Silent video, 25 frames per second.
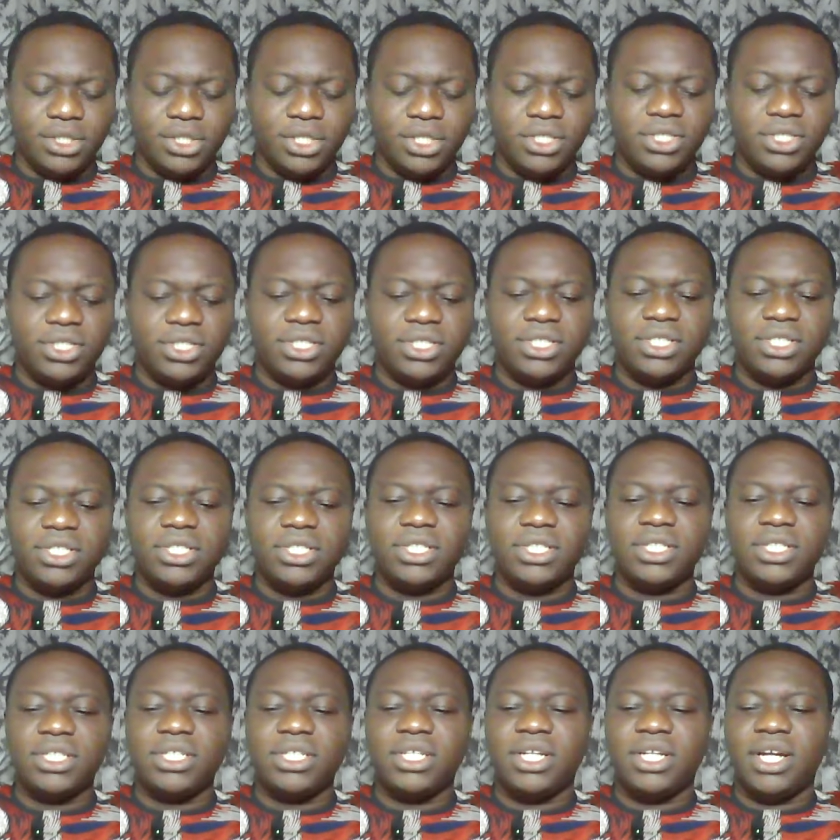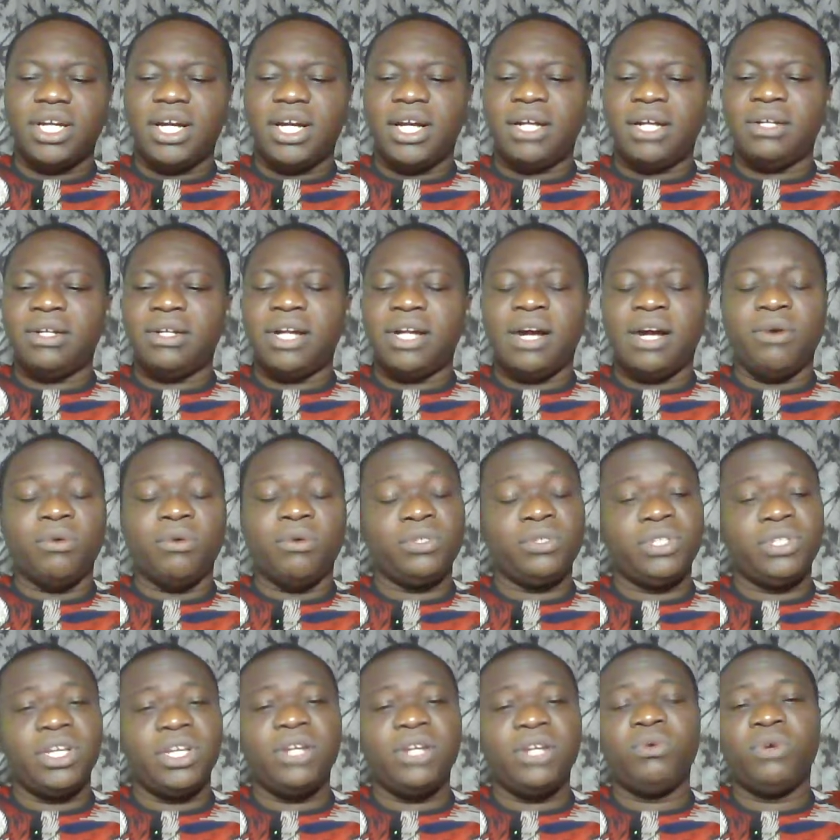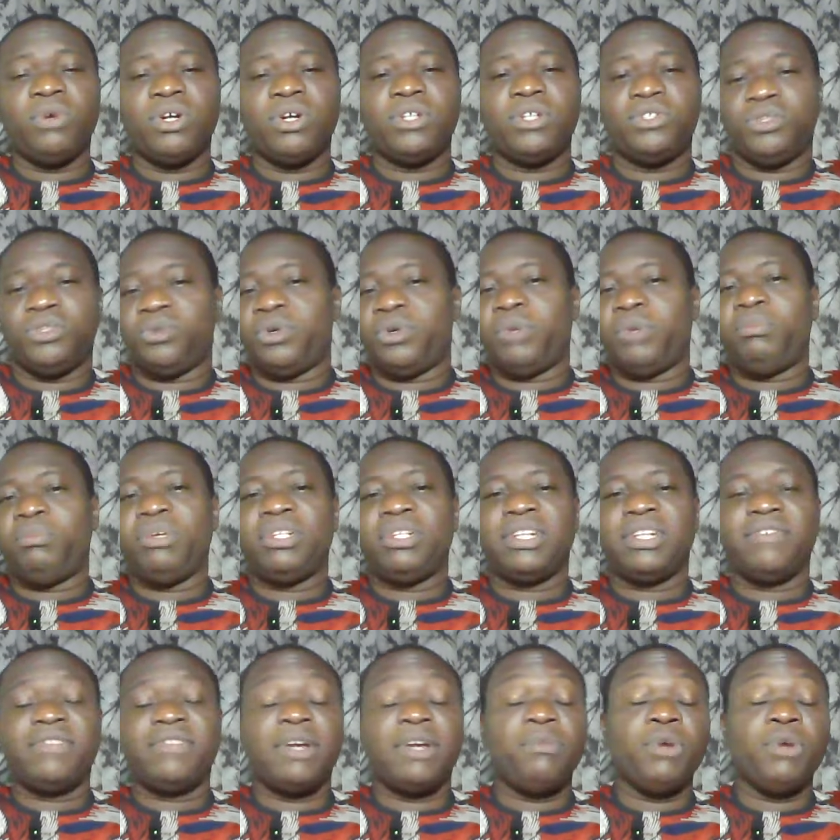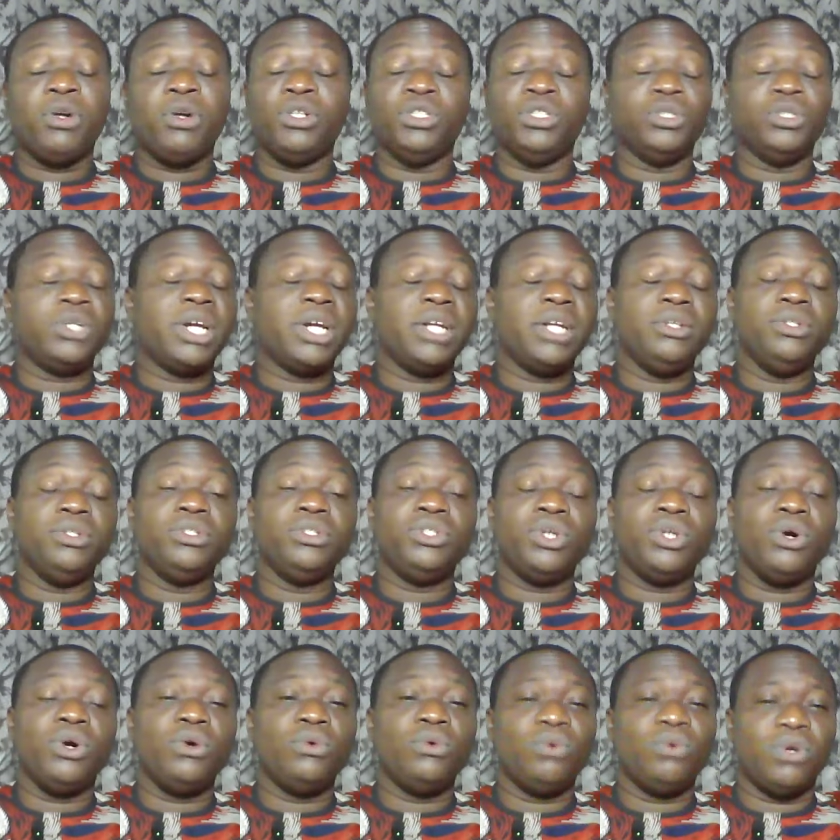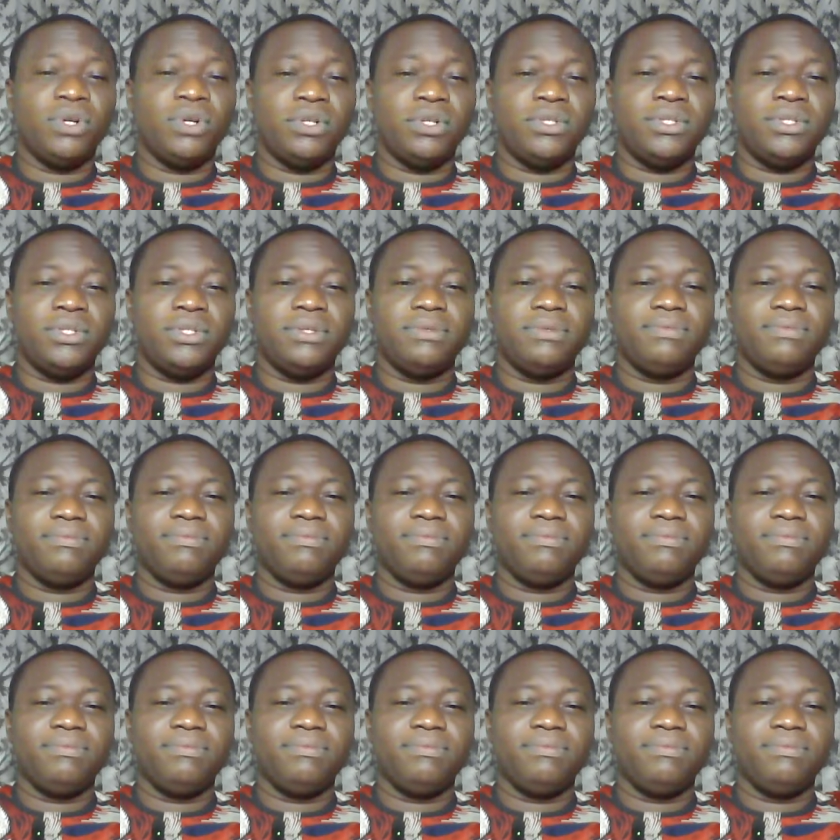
Just, uh, I will say the words, you repeat after me, or you can use your own words.